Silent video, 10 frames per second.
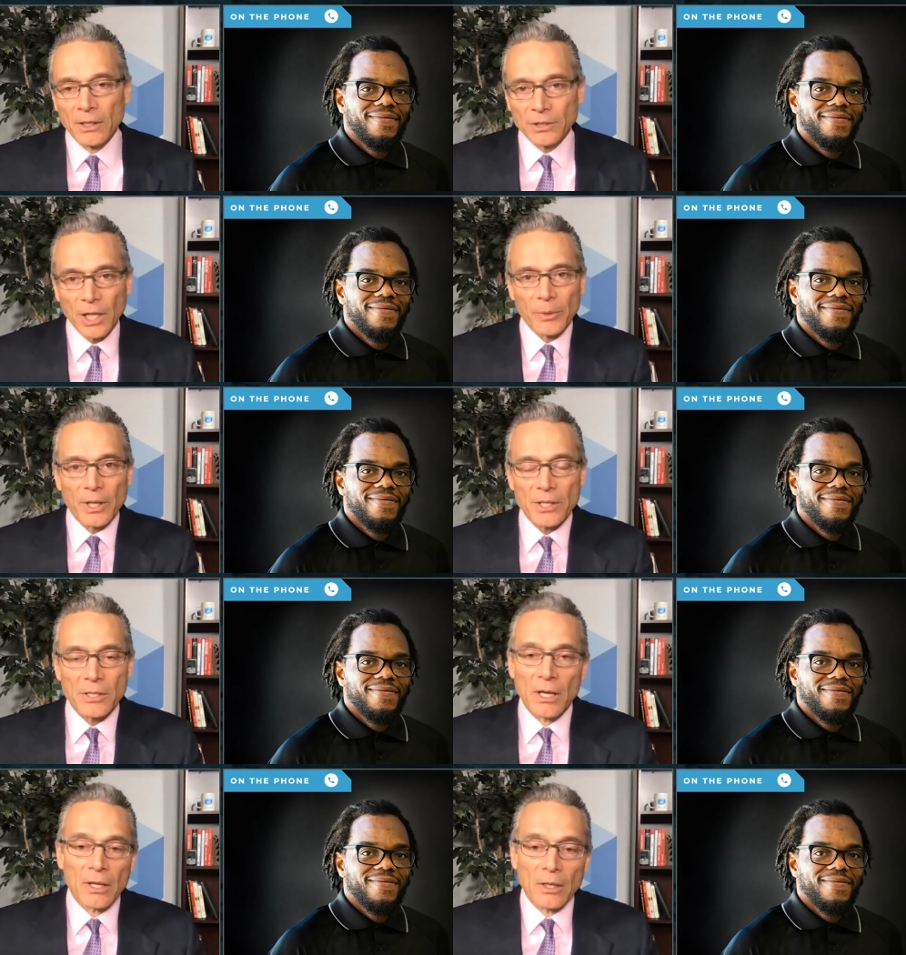Speaker 1: Share with
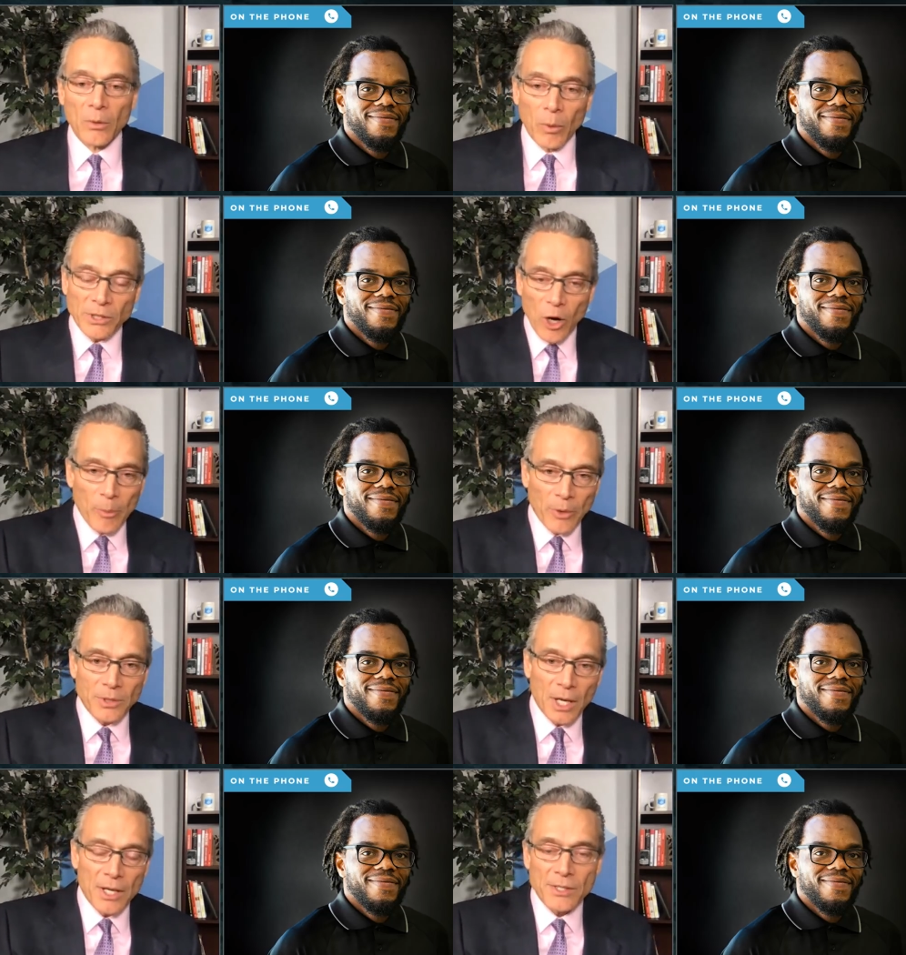us what Domo
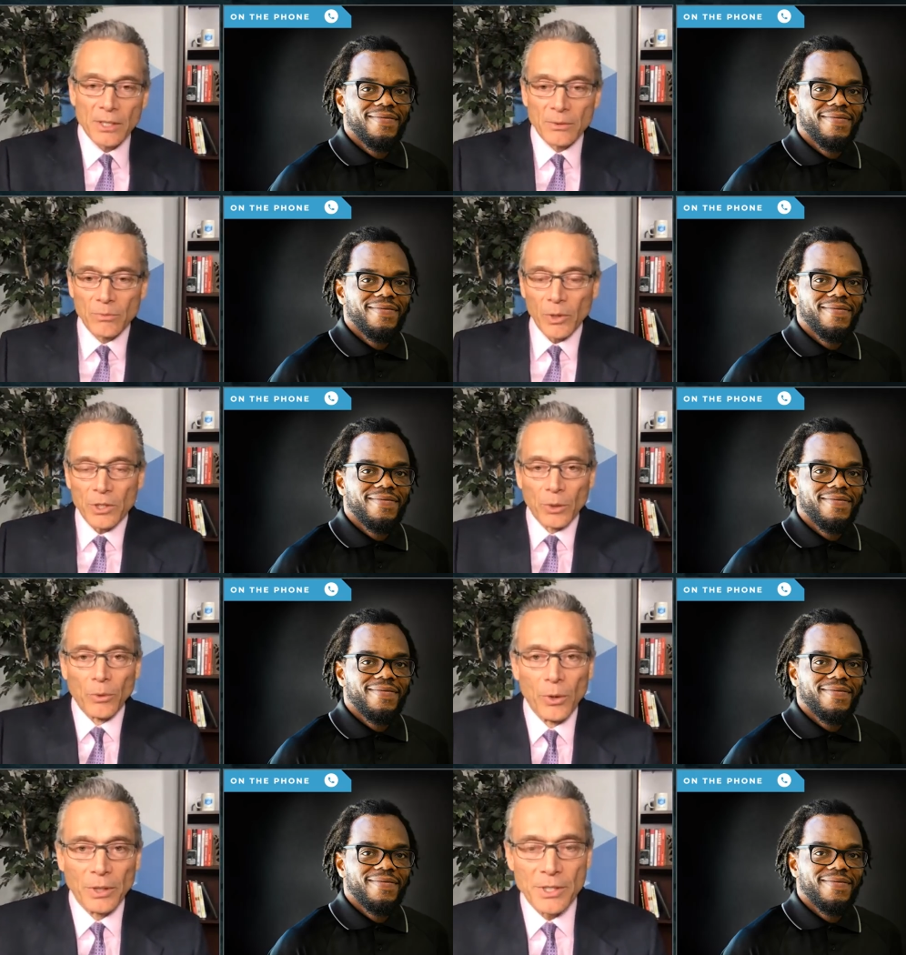does and what your
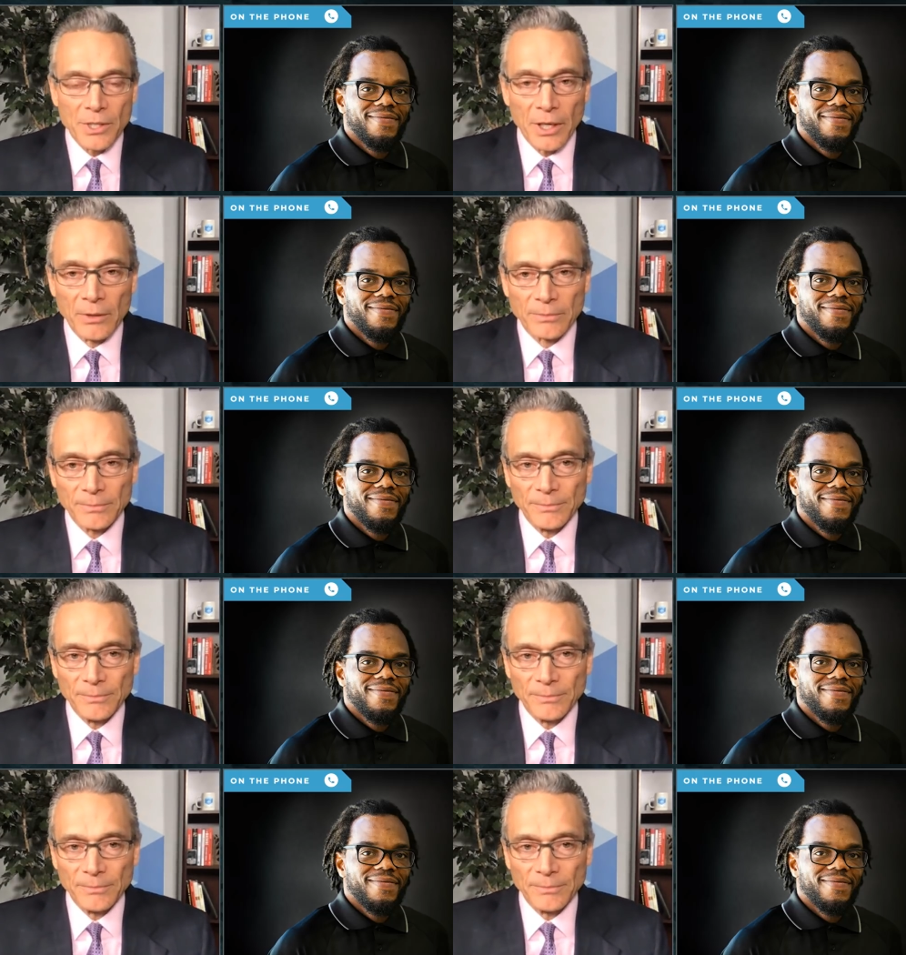role is there.